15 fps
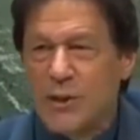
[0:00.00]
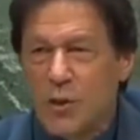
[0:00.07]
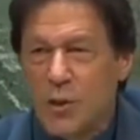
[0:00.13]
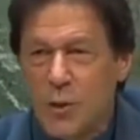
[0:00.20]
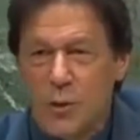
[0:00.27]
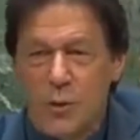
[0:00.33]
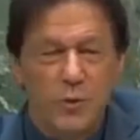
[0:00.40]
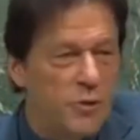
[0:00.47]

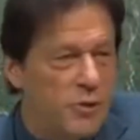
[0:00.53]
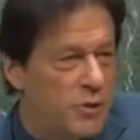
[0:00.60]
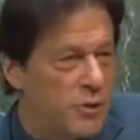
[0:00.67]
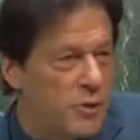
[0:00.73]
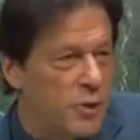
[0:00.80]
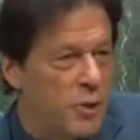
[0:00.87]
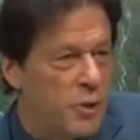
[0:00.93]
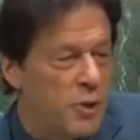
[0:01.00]
goons
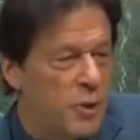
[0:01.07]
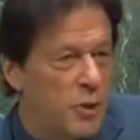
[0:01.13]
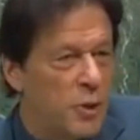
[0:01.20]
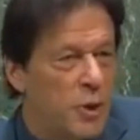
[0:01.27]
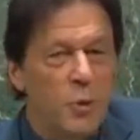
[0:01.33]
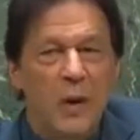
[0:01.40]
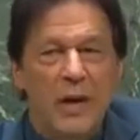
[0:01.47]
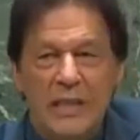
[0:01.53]

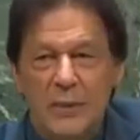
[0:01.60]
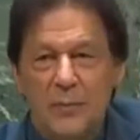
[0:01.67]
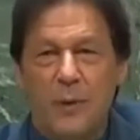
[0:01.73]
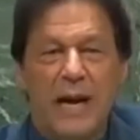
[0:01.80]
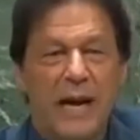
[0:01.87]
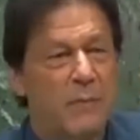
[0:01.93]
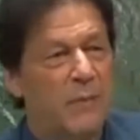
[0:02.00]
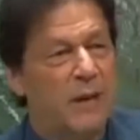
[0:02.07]
who were
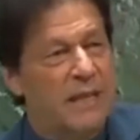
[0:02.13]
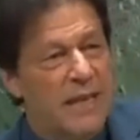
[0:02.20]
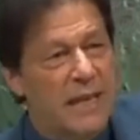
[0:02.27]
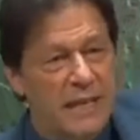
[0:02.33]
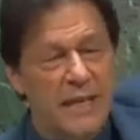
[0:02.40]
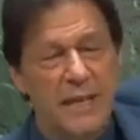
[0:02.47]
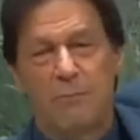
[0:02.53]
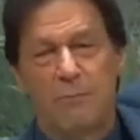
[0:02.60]
inspired by the
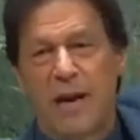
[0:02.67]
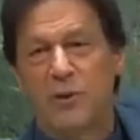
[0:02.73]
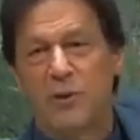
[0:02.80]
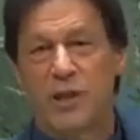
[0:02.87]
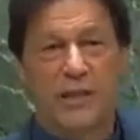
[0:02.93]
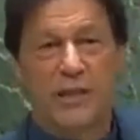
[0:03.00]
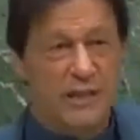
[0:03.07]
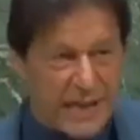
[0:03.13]
Hitler brown
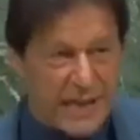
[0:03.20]
shirts.